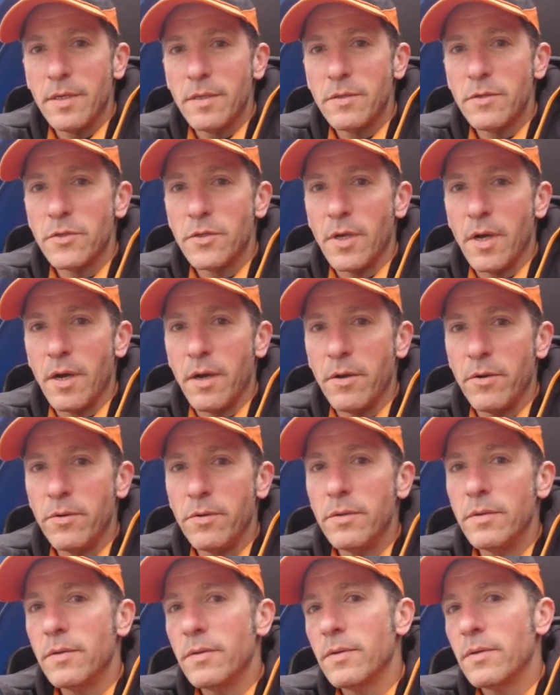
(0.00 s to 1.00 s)

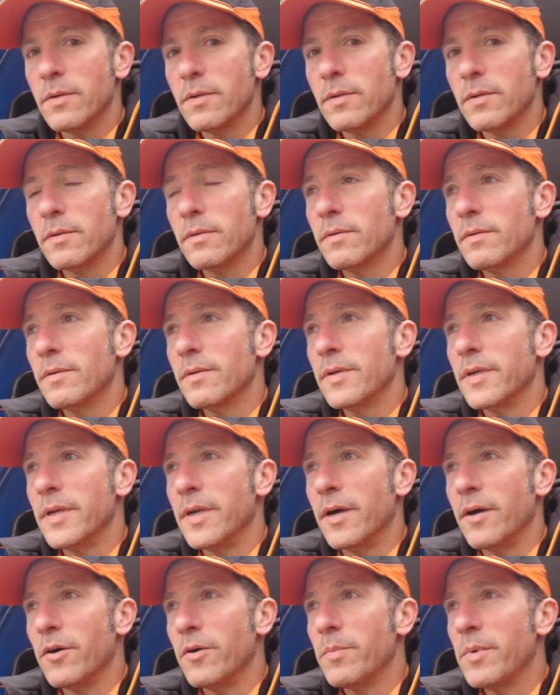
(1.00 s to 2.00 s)
So, you
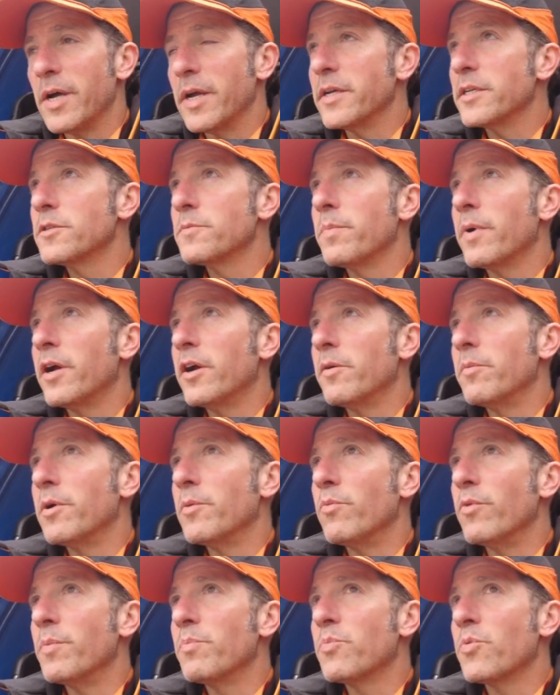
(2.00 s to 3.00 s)
know, I may
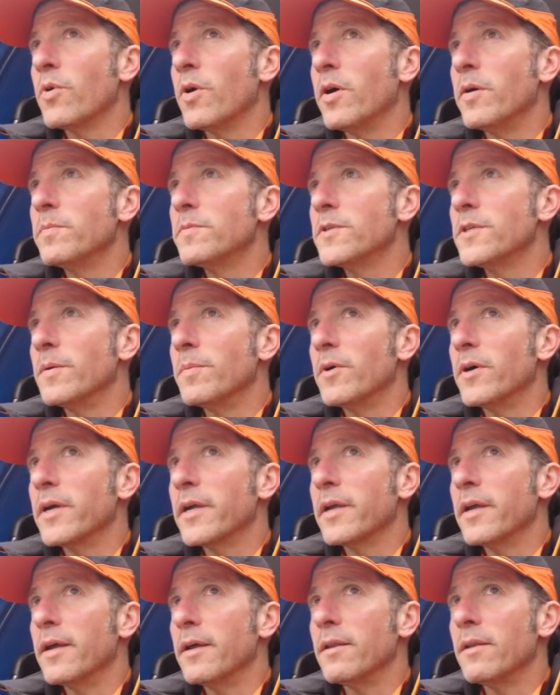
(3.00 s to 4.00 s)
experiment with props. I
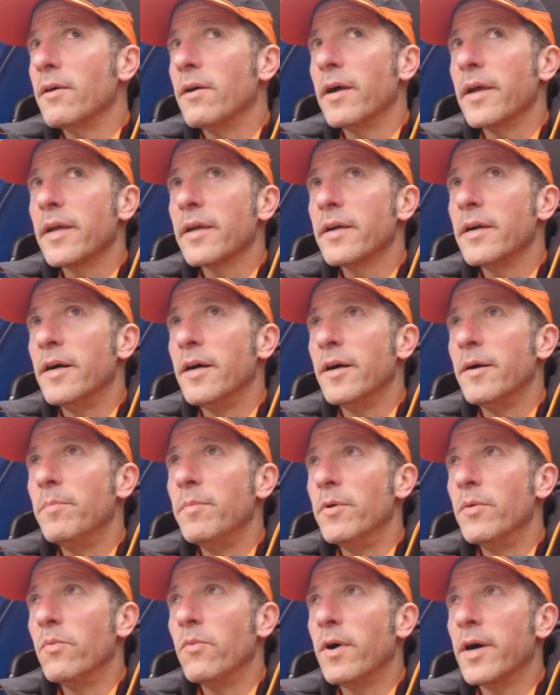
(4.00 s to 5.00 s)
might get a light
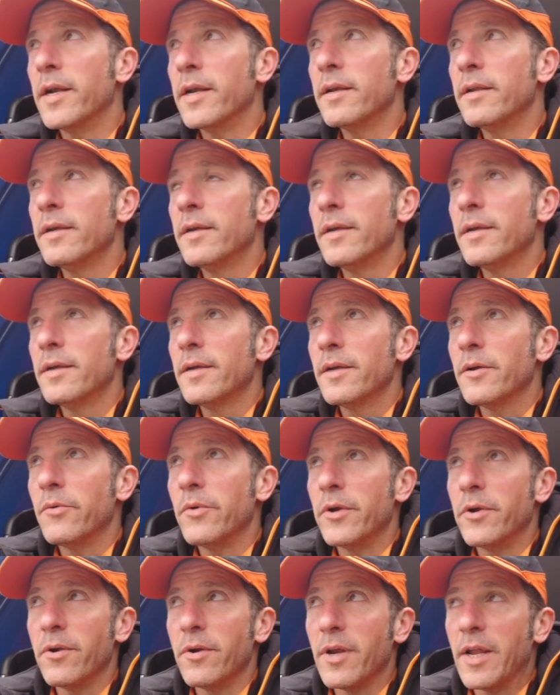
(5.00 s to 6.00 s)
carbon one.
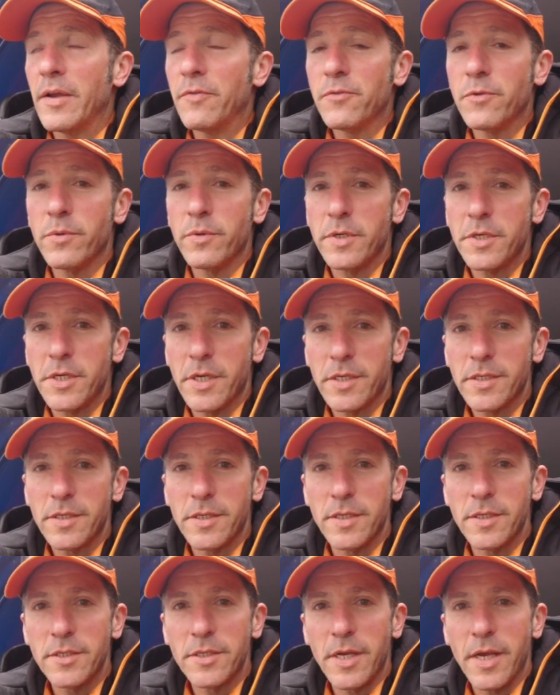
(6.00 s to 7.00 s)
Whether I'll have to adjust
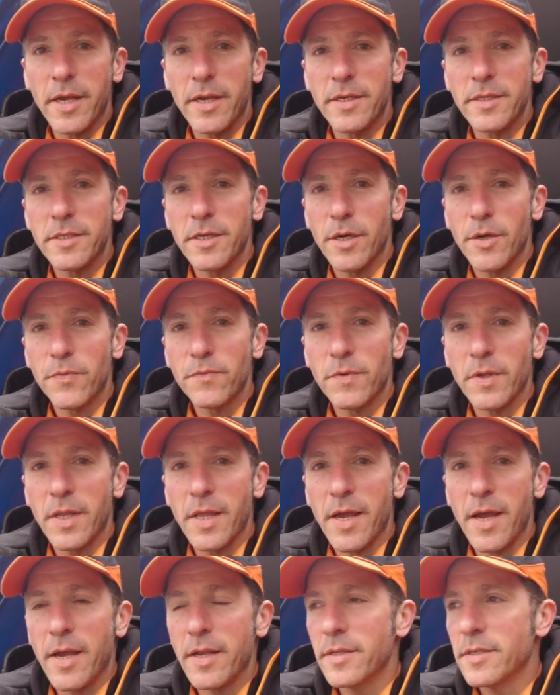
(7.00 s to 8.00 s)
the settings after
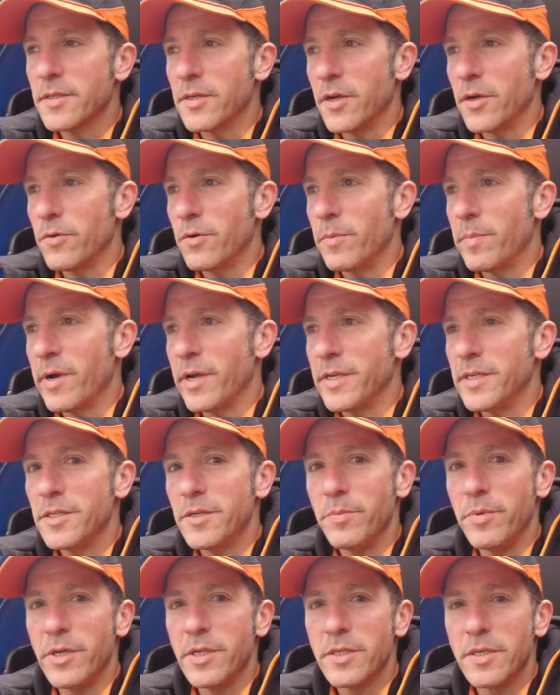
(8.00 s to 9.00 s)
that remains
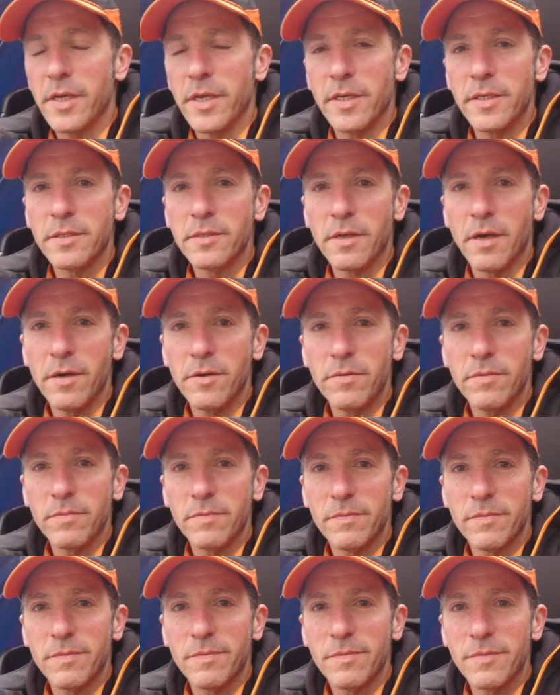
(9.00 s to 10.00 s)
to be seen. So
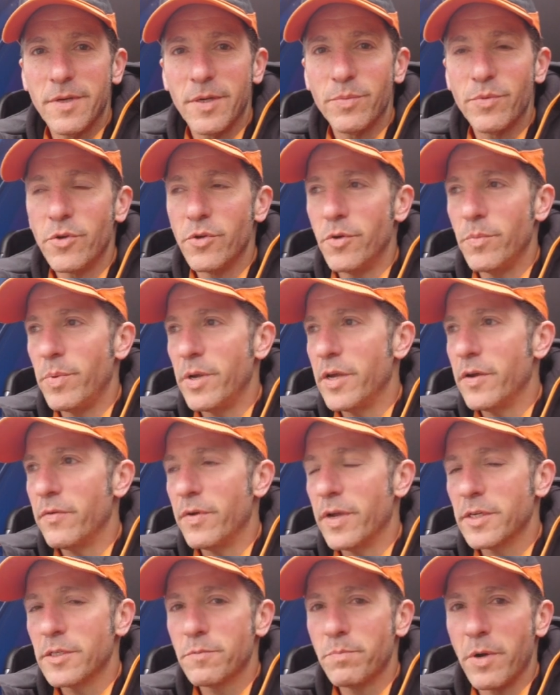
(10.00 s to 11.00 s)
I'll do a bit of
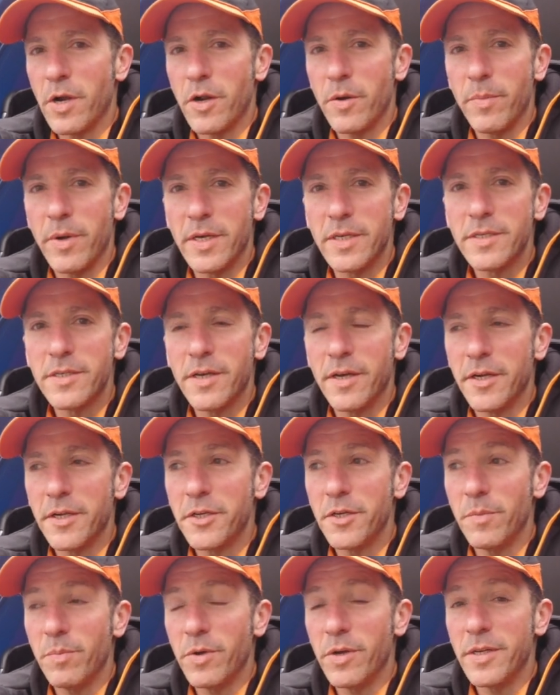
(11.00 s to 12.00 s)

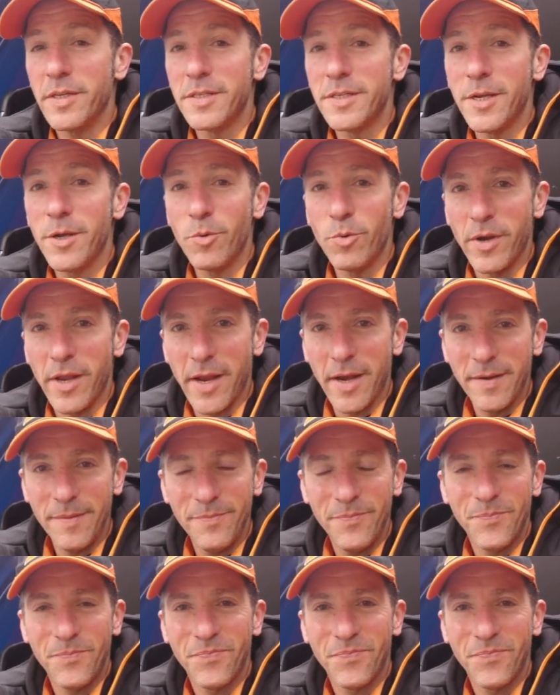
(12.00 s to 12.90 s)
experimentation, but until then,